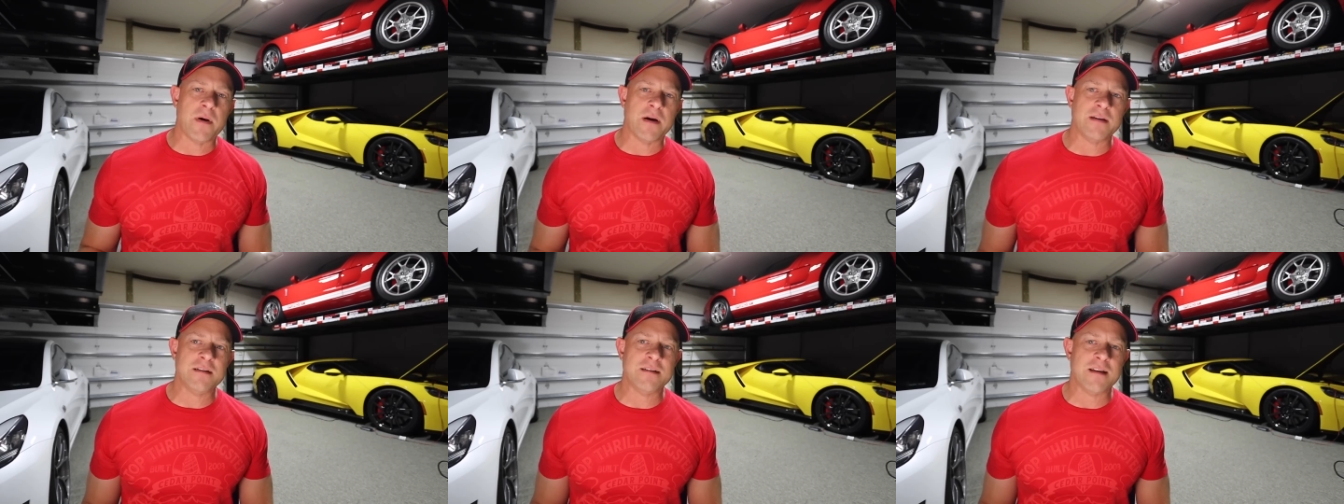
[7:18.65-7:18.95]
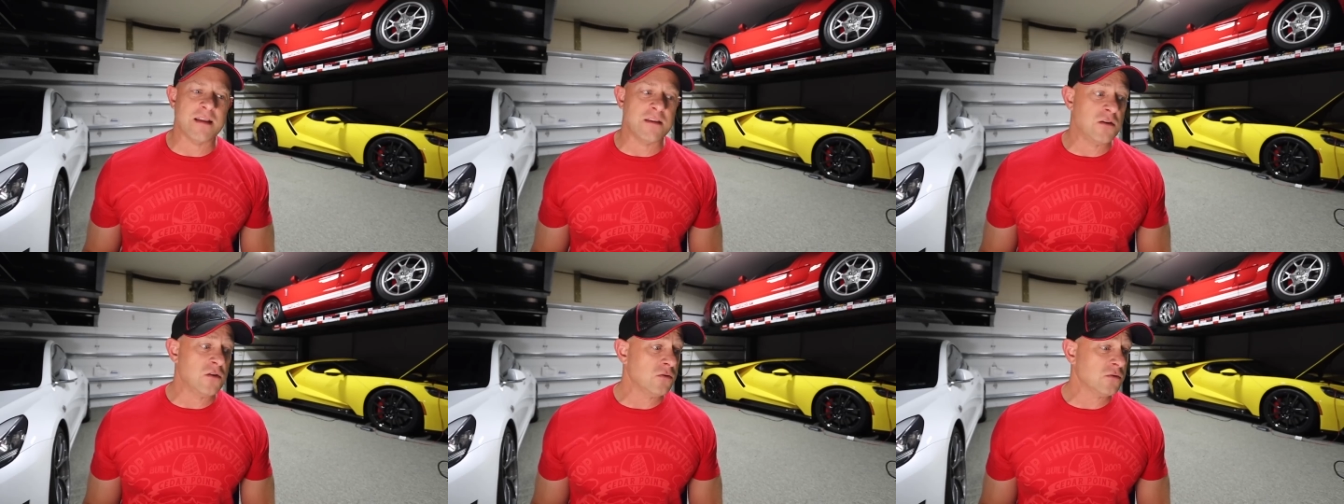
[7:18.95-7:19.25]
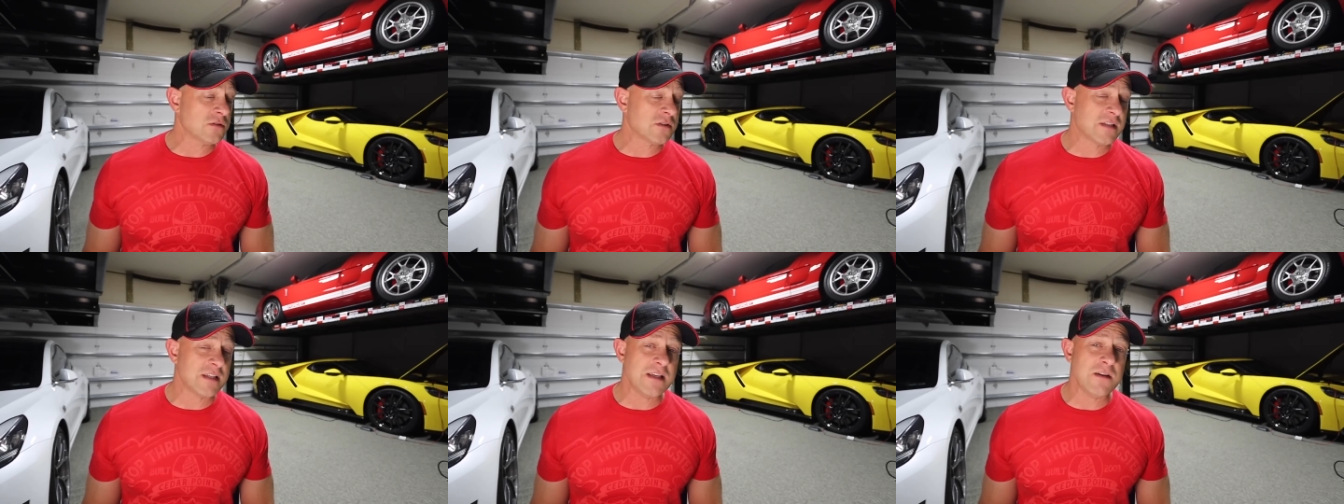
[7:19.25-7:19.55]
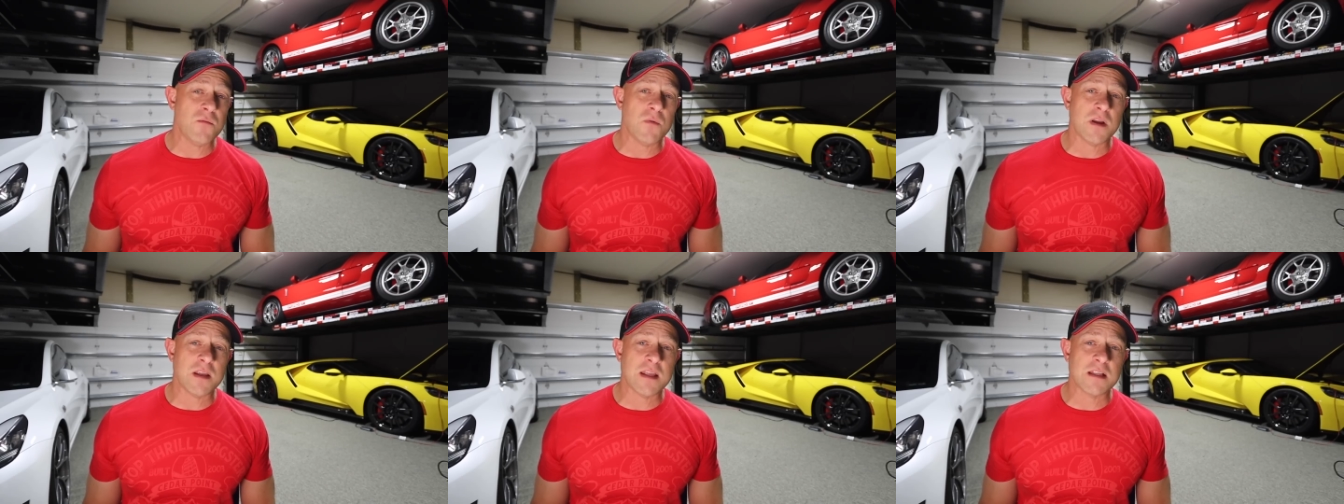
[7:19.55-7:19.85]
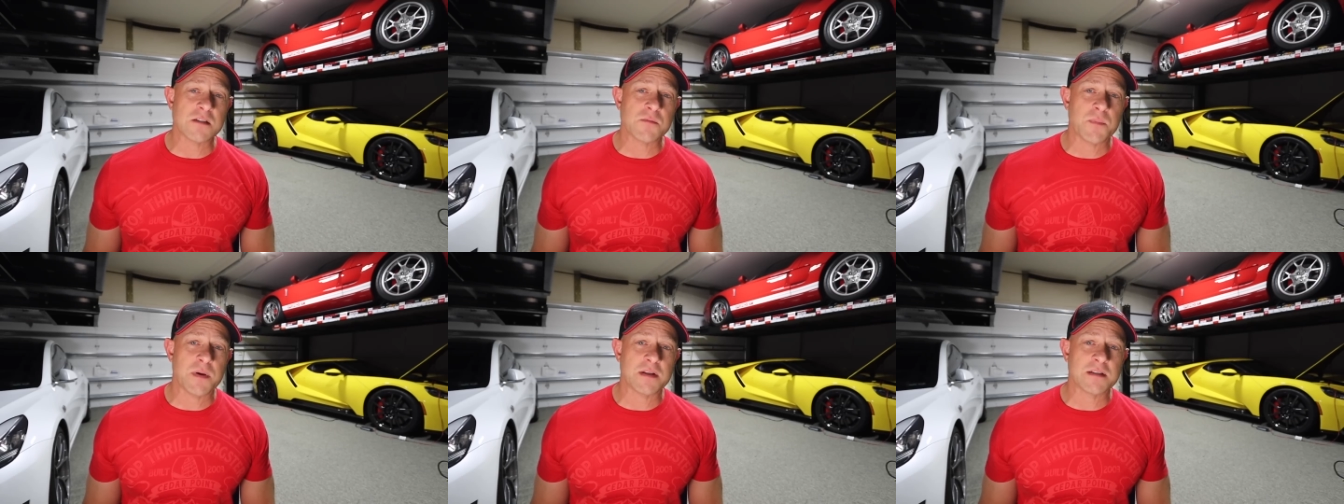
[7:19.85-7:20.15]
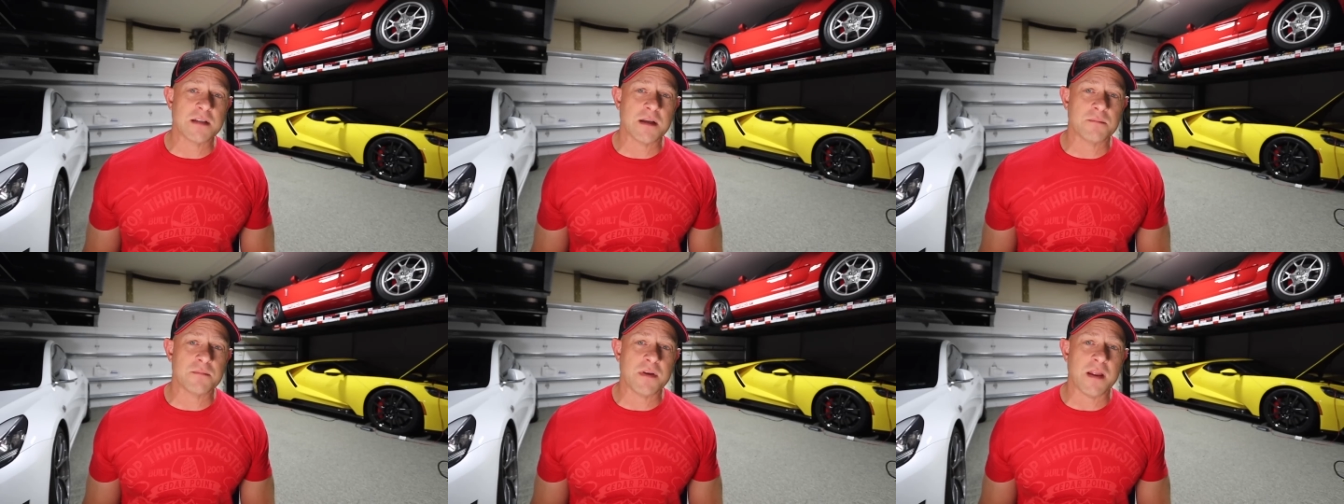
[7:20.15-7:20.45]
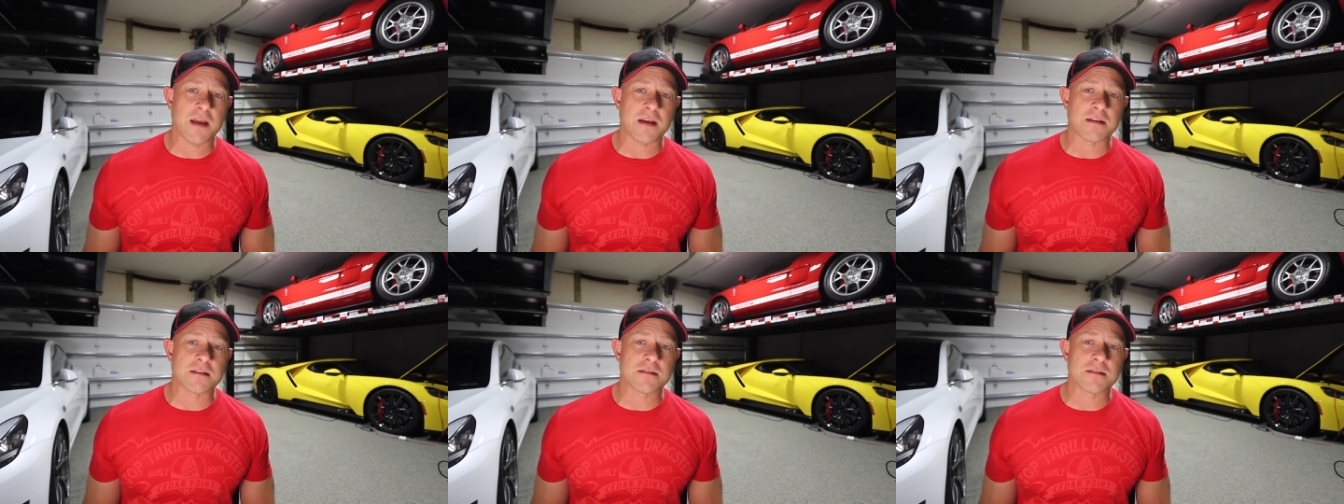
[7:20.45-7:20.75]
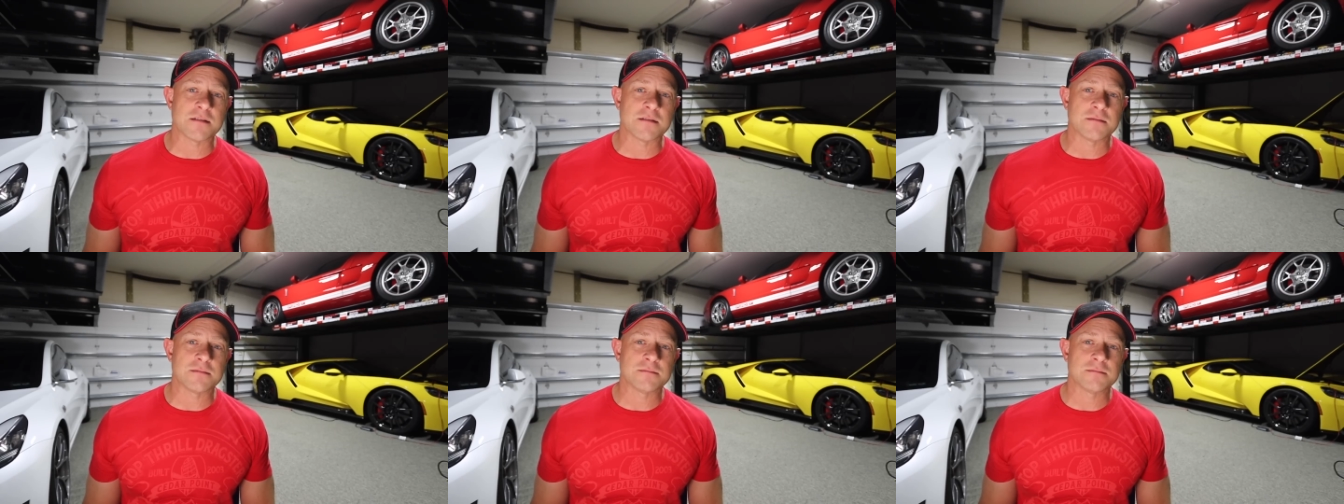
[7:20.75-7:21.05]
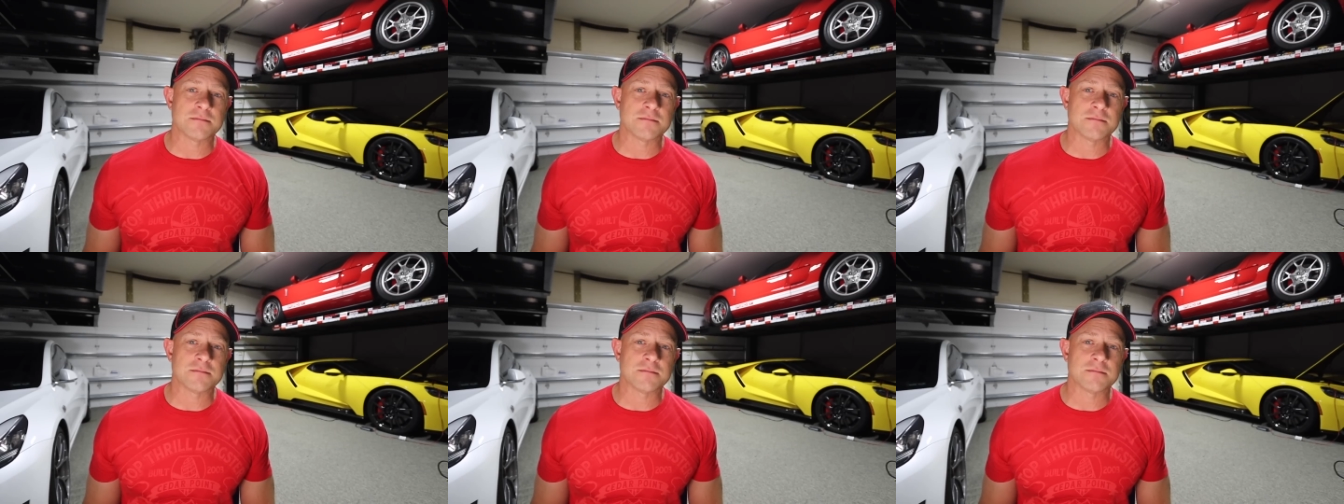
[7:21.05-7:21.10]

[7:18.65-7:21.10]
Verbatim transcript: button and you'll see what gets picked up next.